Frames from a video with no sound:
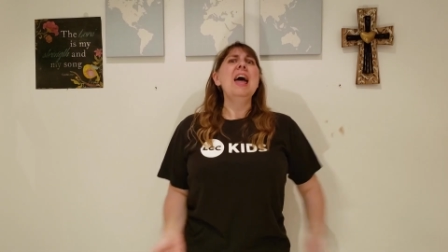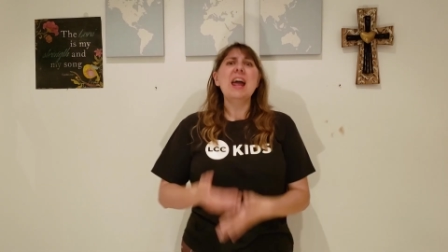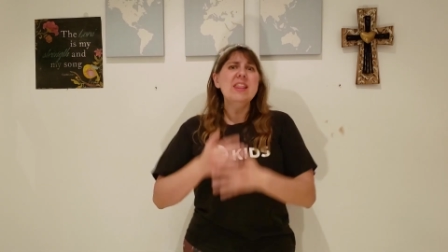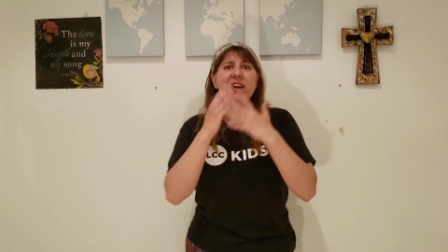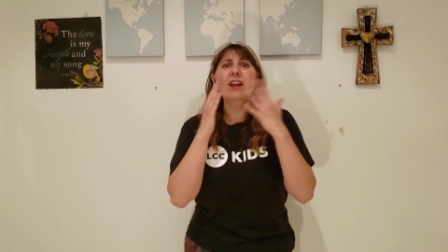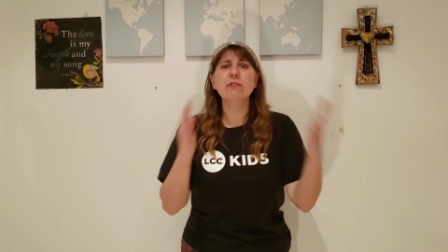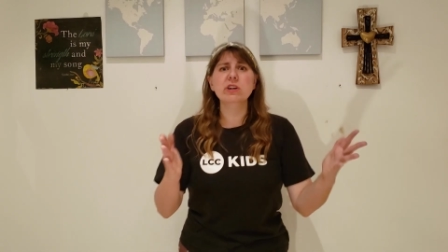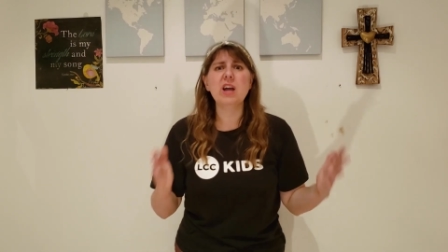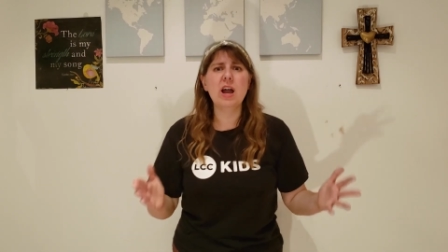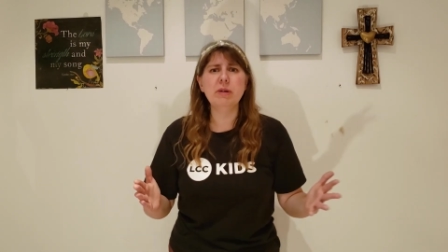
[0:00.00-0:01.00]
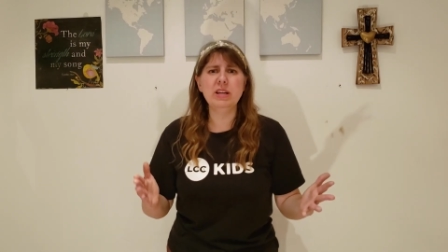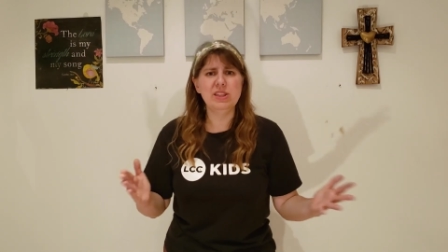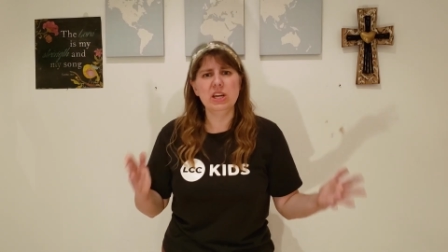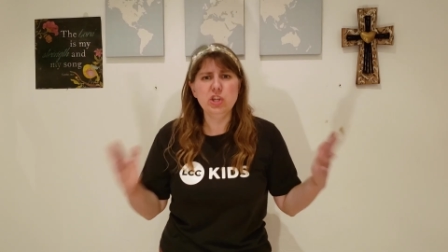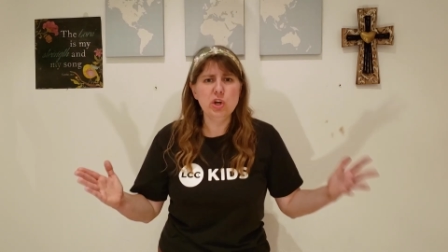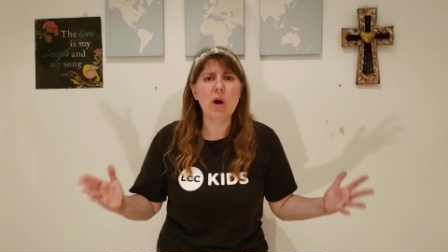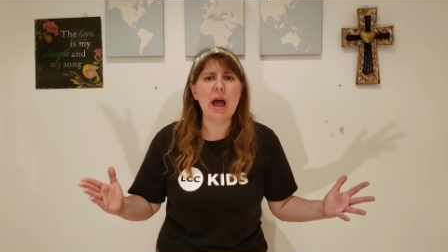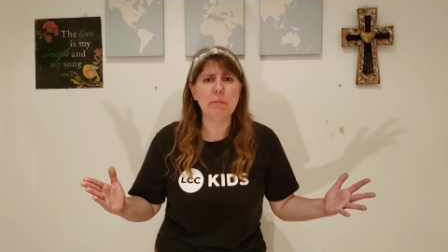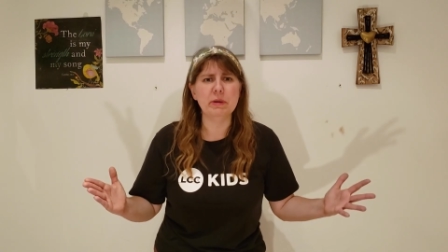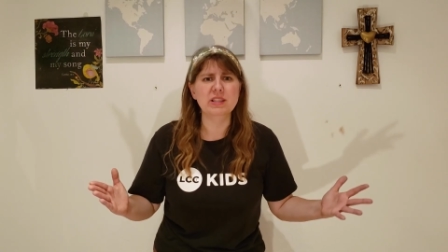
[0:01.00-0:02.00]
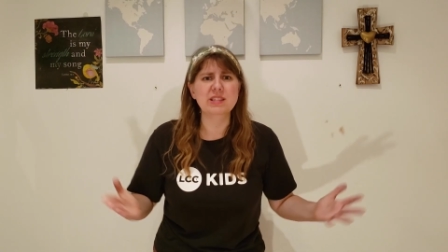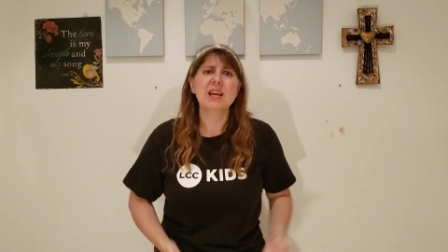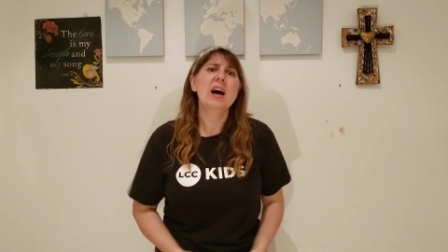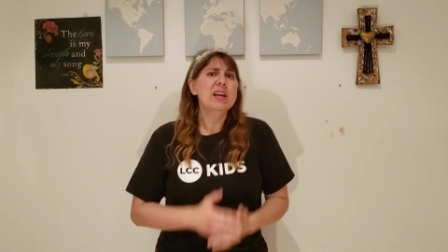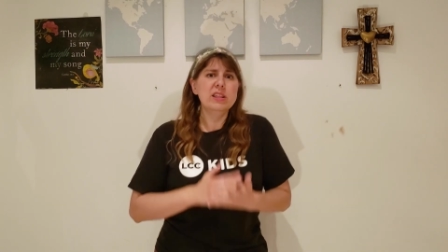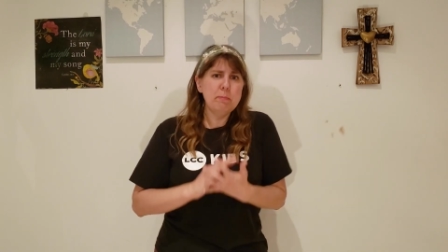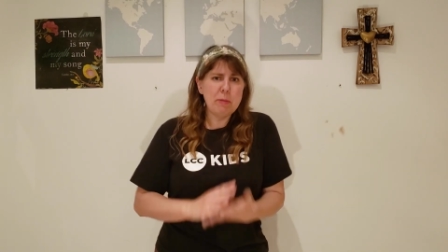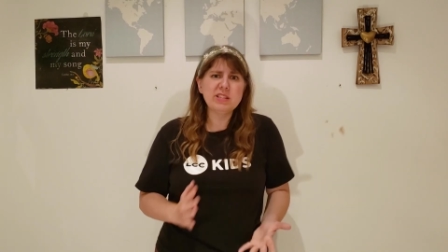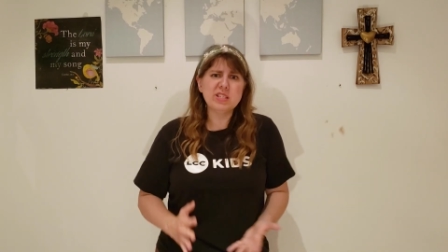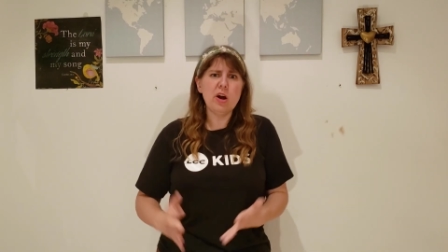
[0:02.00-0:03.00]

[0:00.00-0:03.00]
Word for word: And then every time anything new happens, they bust